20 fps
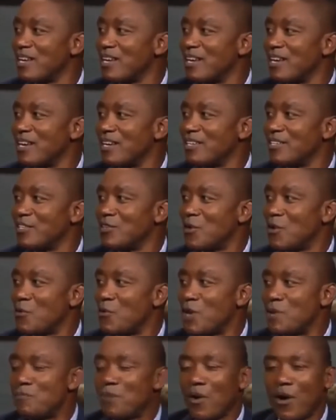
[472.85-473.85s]
You know, we
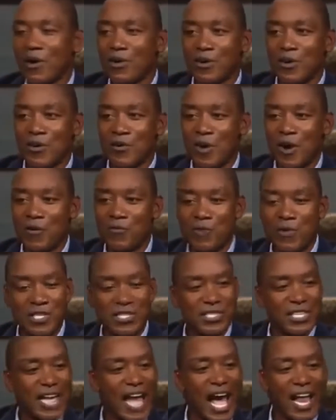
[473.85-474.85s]
brought our
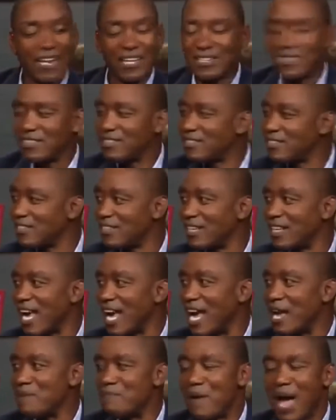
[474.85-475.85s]
originality to the game.
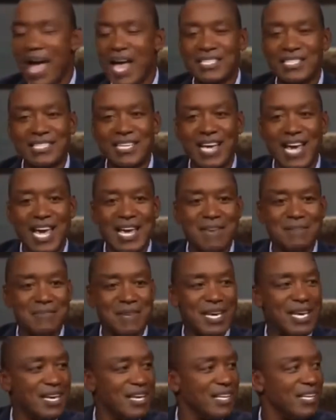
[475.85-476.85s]
Magic came
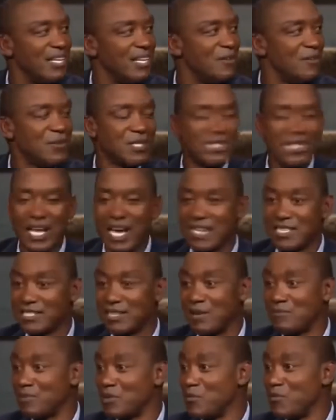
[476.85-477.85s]
in and it was like
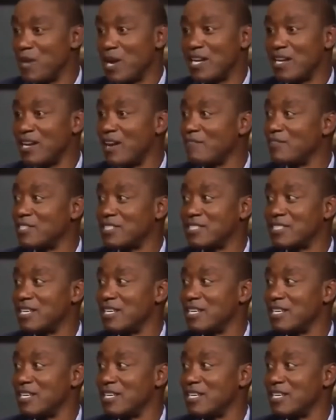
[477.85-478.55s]
something we had never seen.